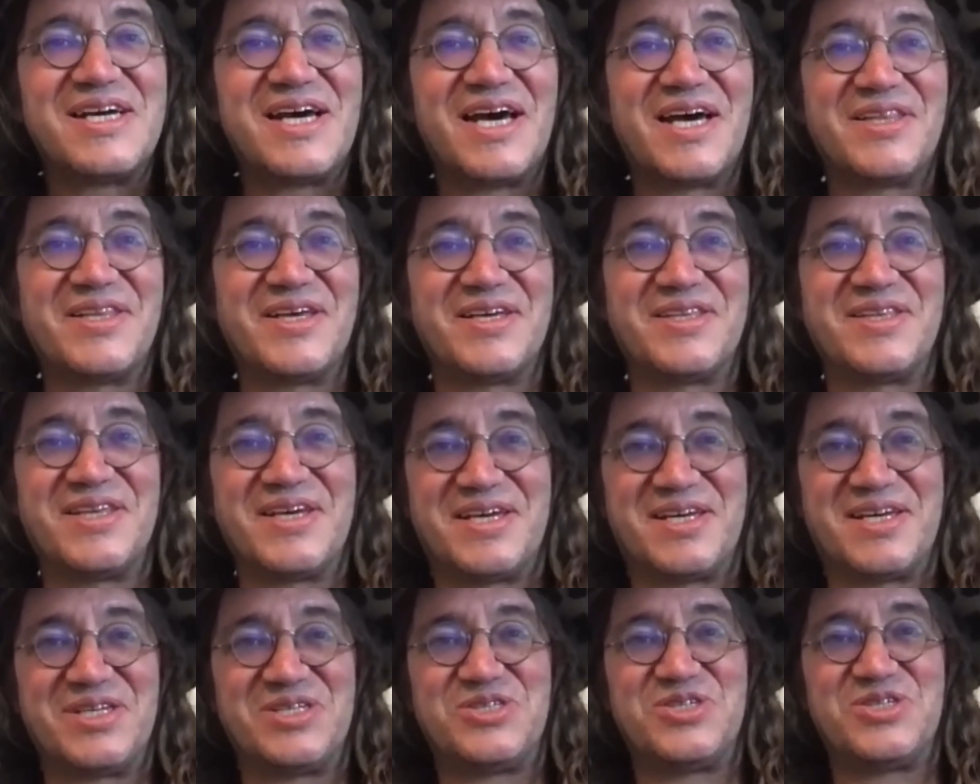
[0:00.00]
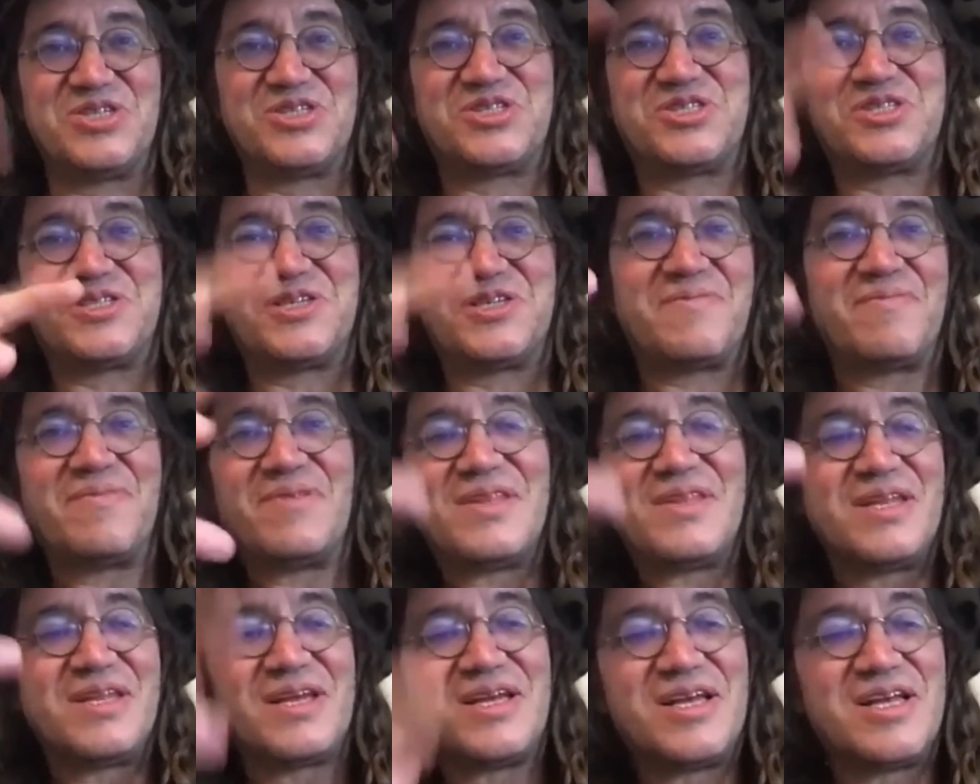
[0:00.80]
and that they can just
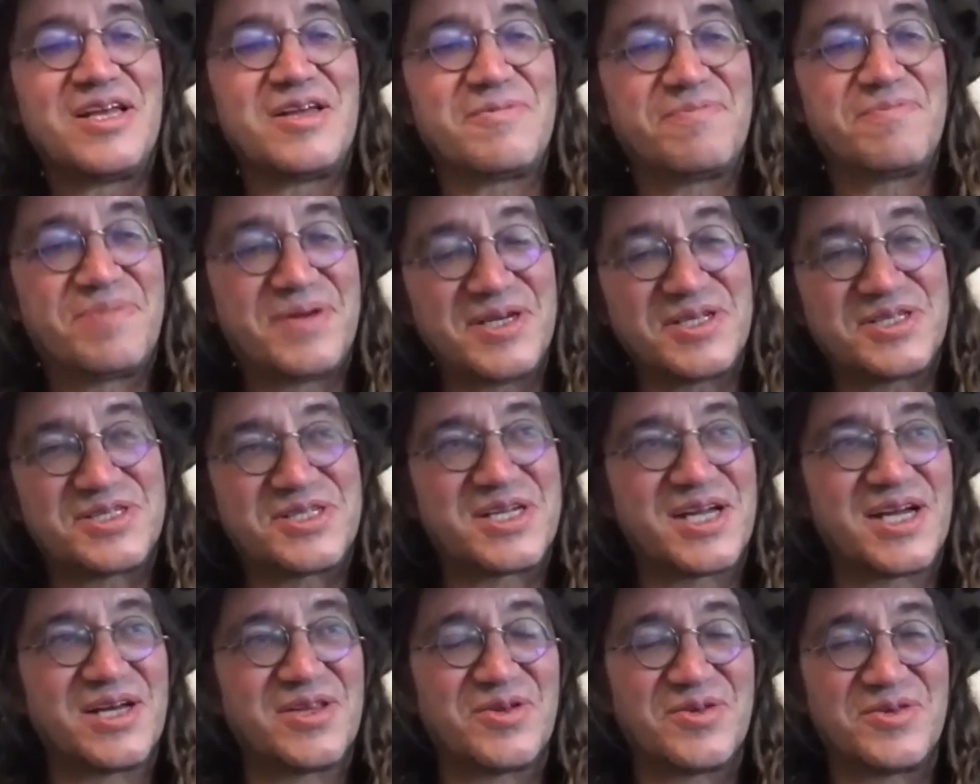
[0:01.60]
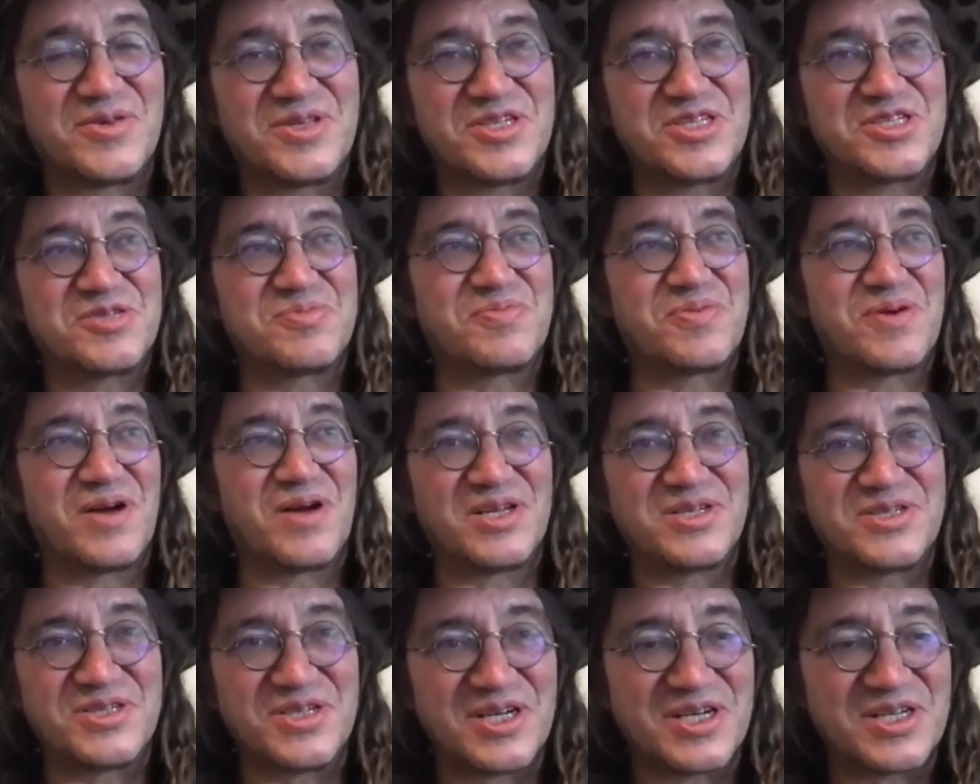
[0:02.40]
piece together these
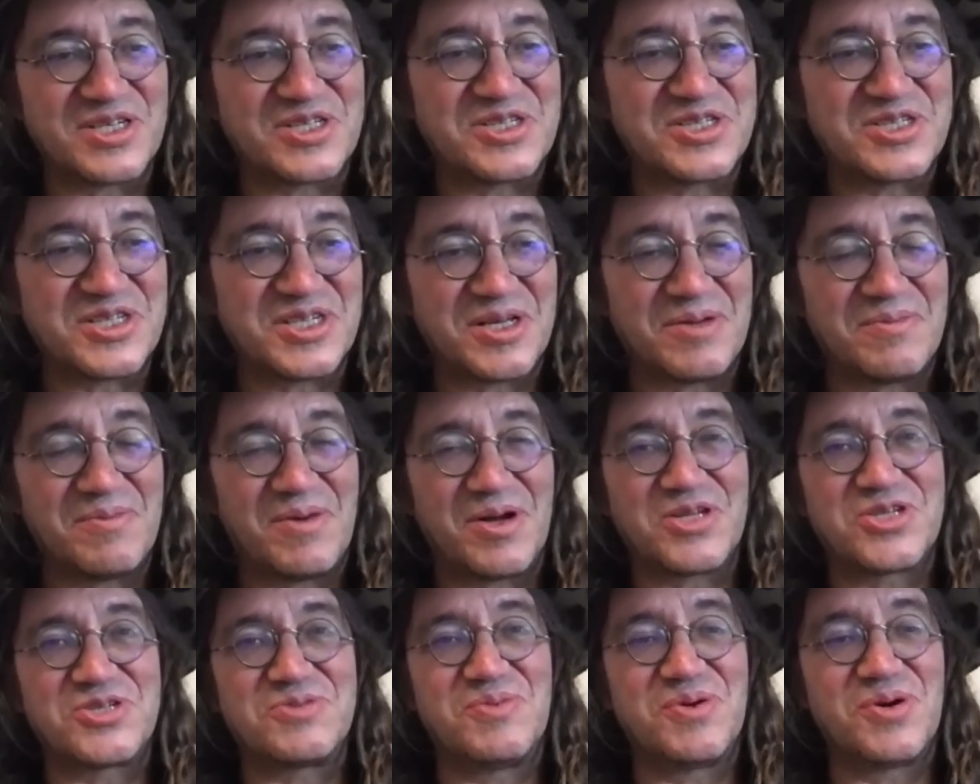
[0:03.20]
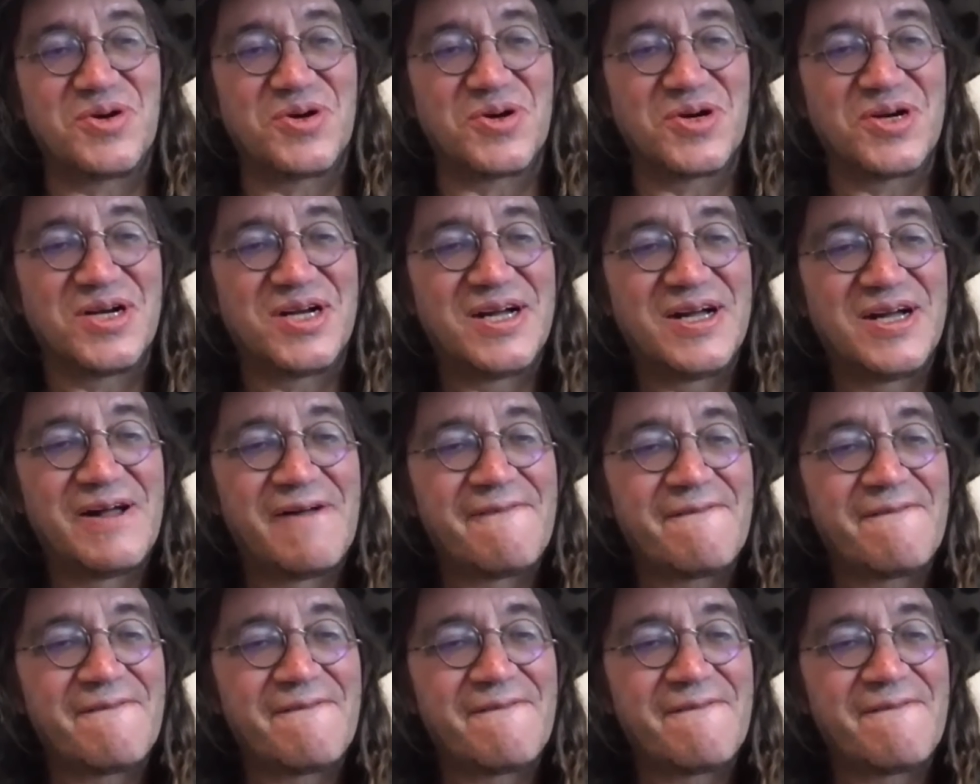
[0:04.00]
projects in a much more